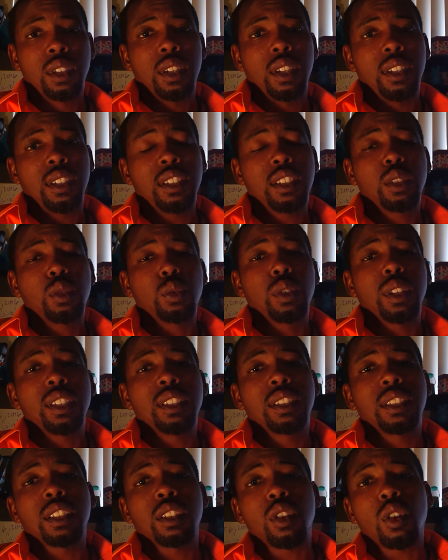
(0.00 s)
And this is where they
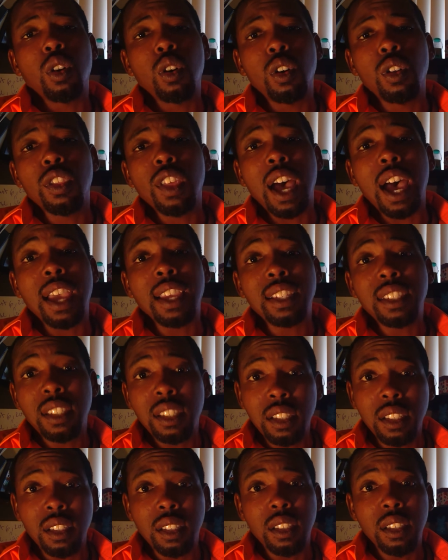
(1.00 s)
send all the
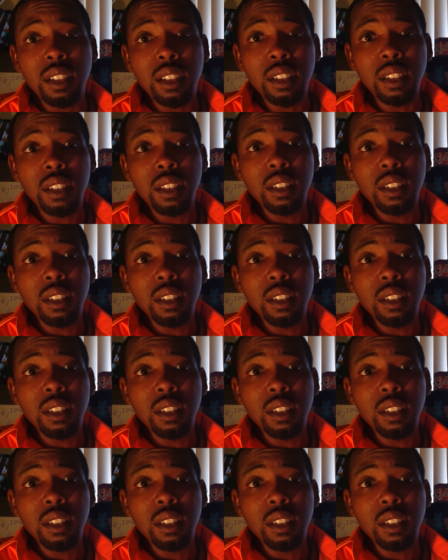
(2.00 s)
IT